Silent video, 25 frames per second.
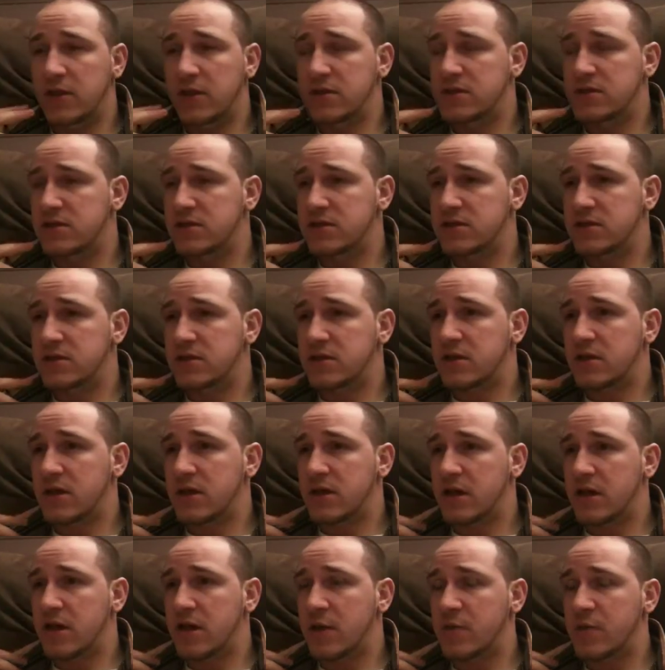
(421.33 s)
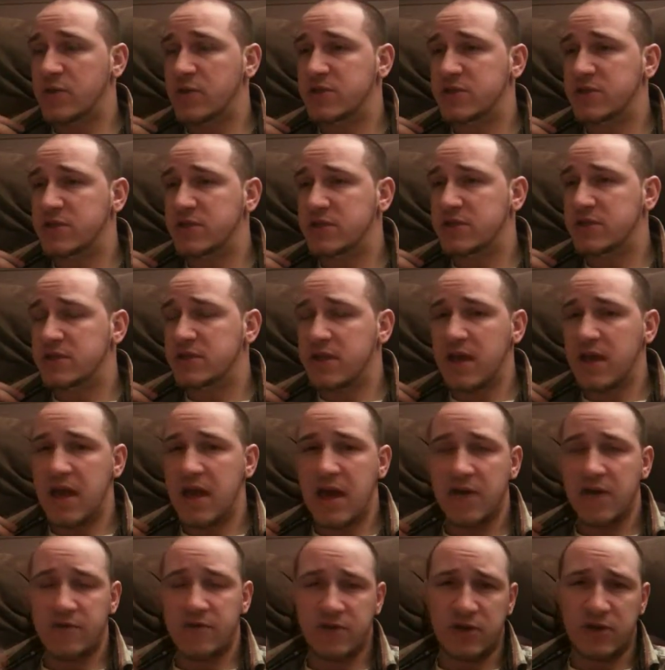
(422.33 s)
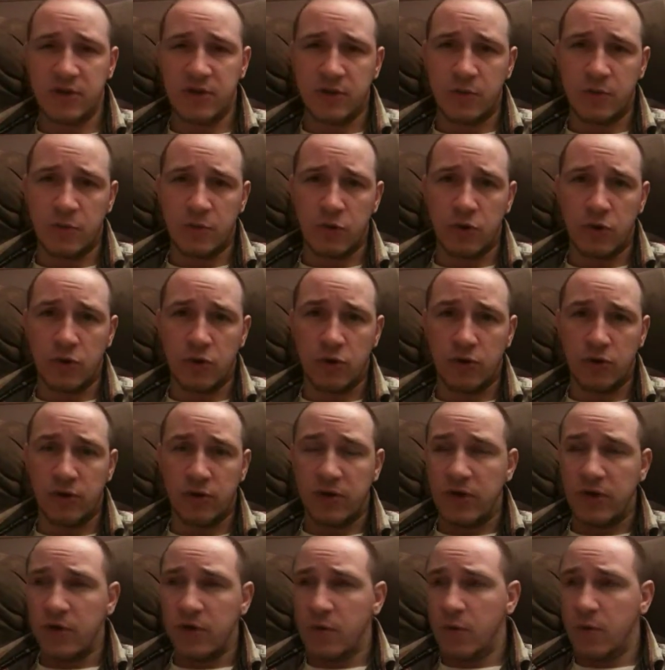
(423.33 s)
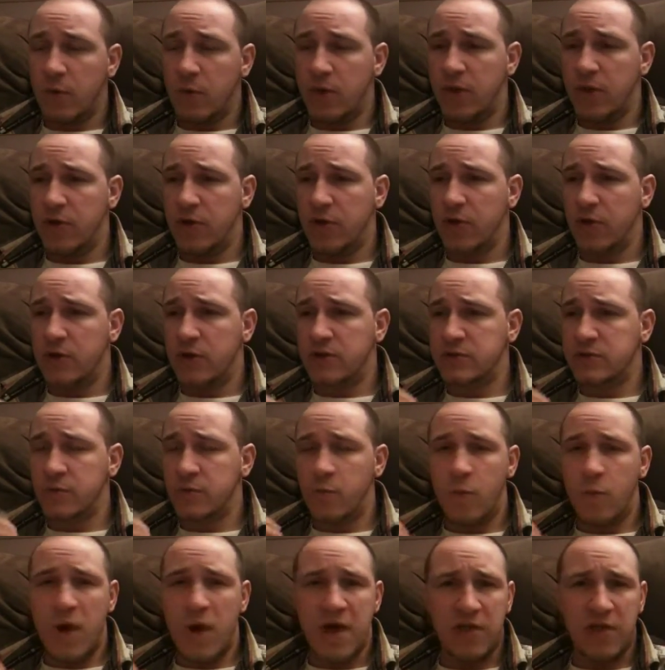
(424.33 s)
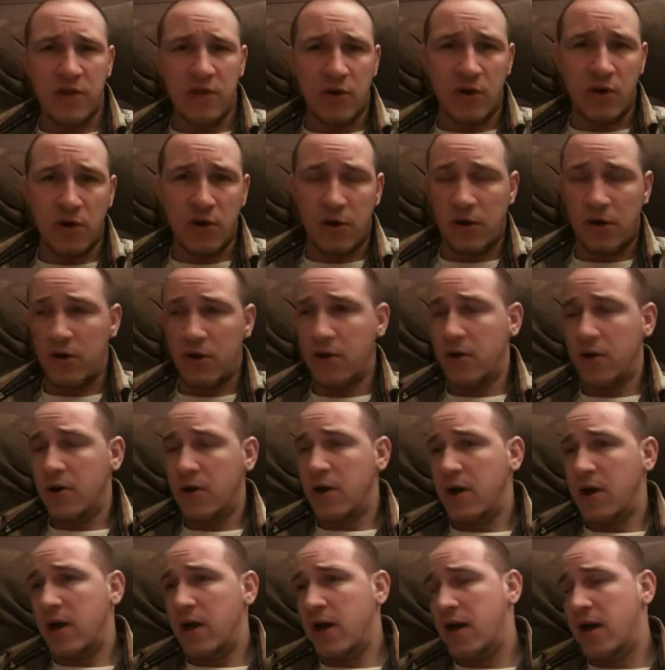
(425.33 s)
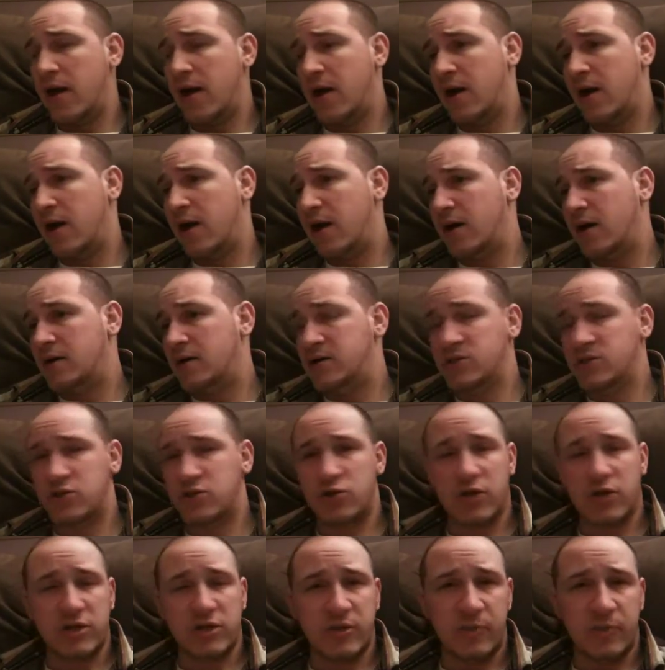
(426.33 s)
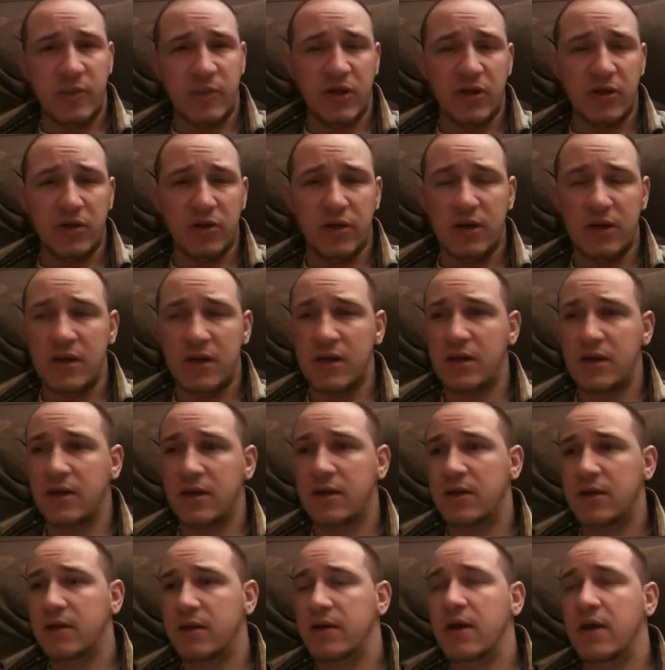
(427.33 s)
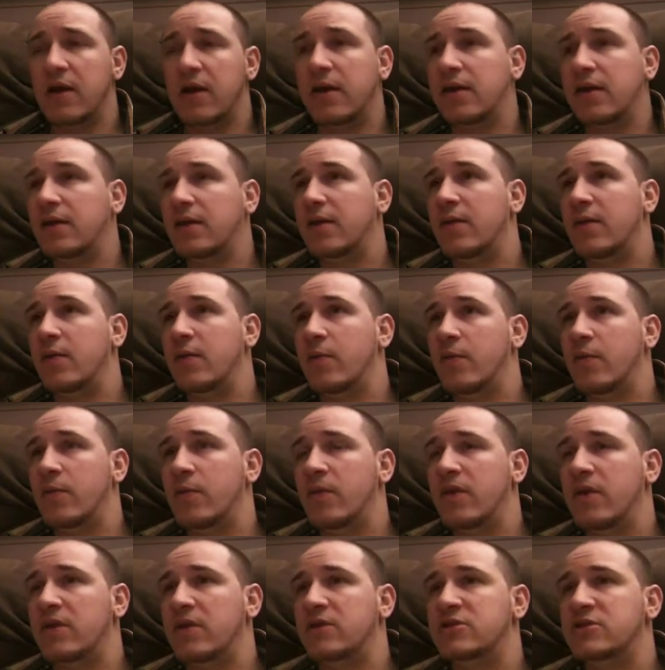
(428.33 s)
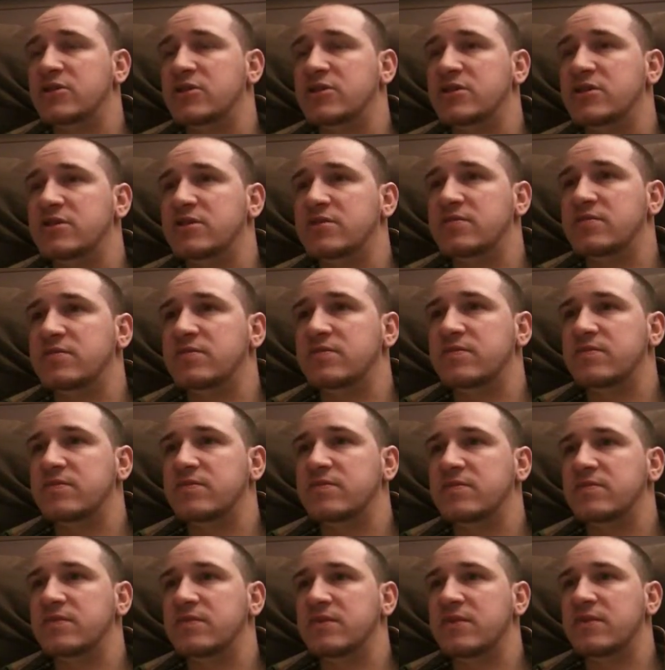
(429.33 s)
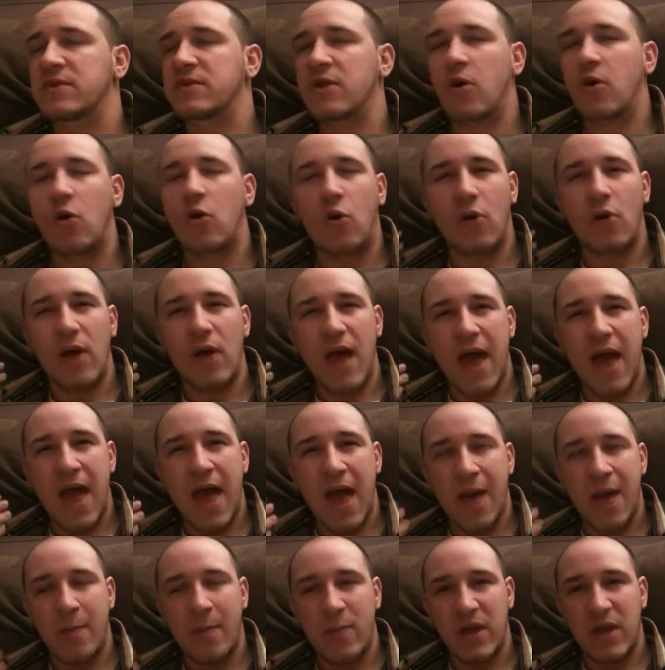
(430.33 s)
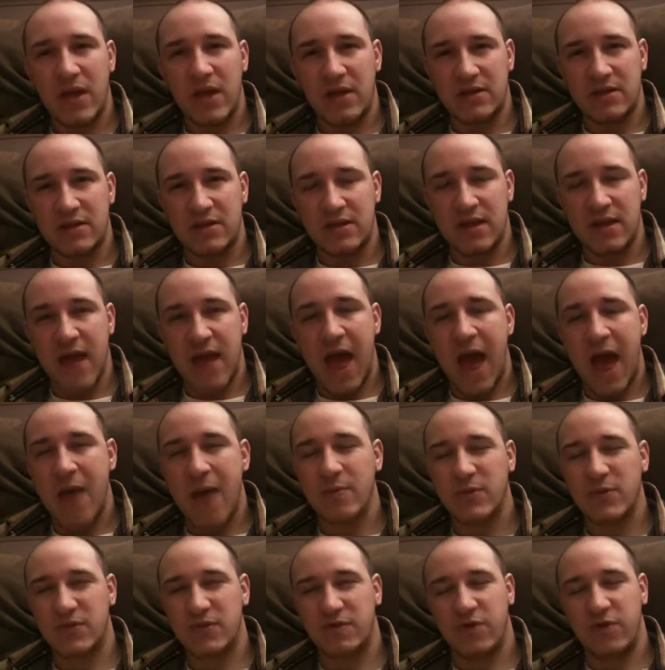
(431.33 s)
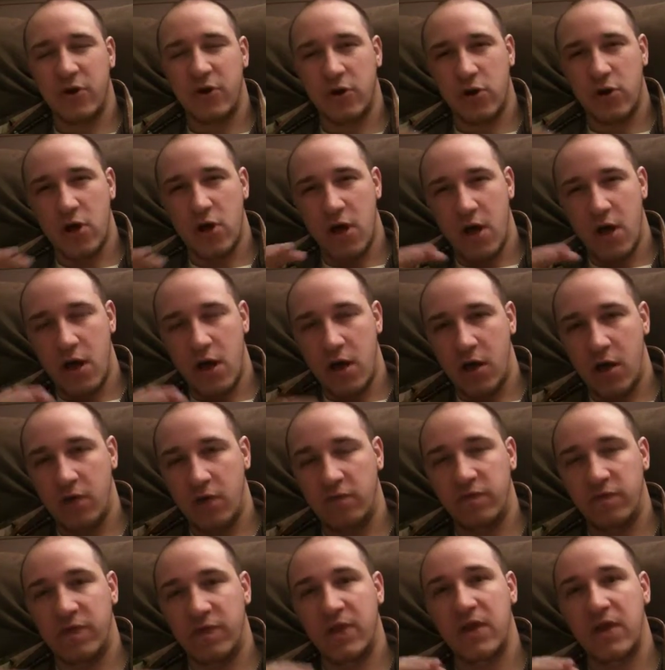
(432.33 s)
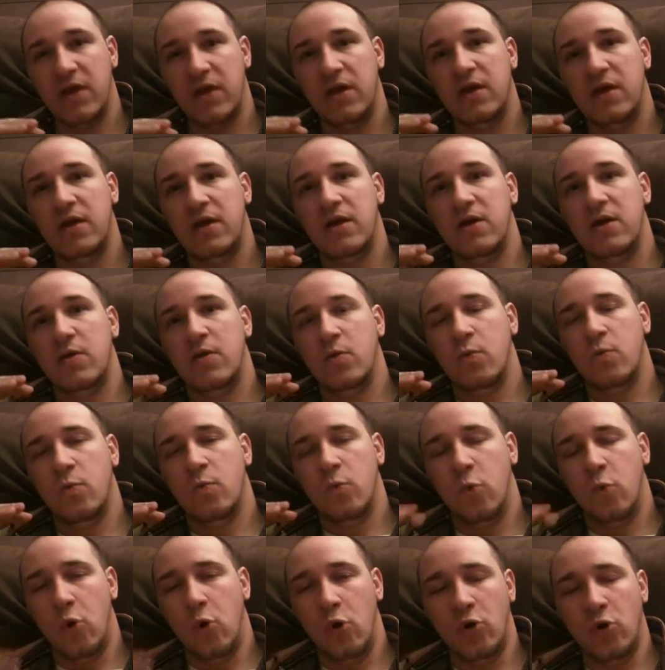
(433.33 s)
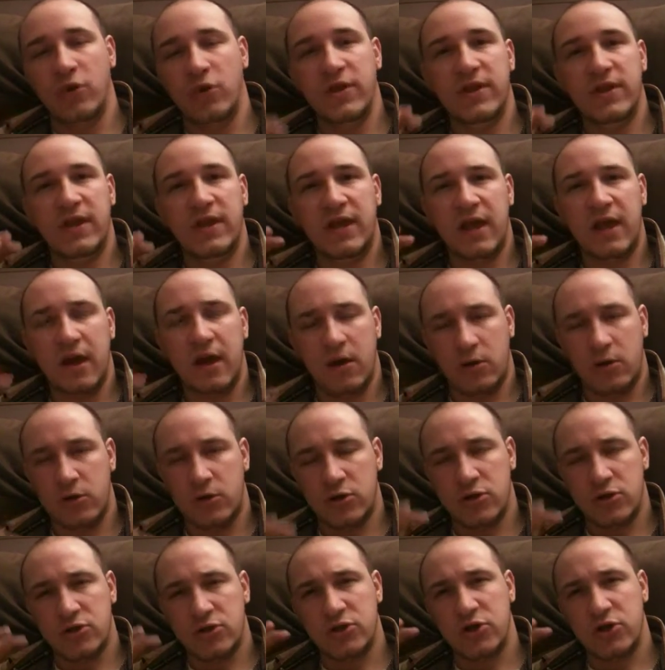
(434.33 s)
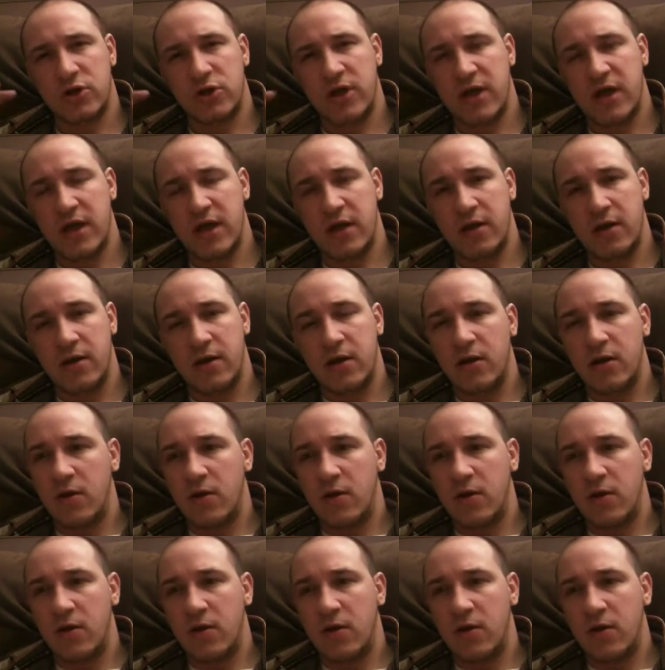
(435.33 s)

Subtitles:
This encompasses everything in the world, whether it's weather, destructibility, just the whole ambience and the atmosphere of the world that the characters are in.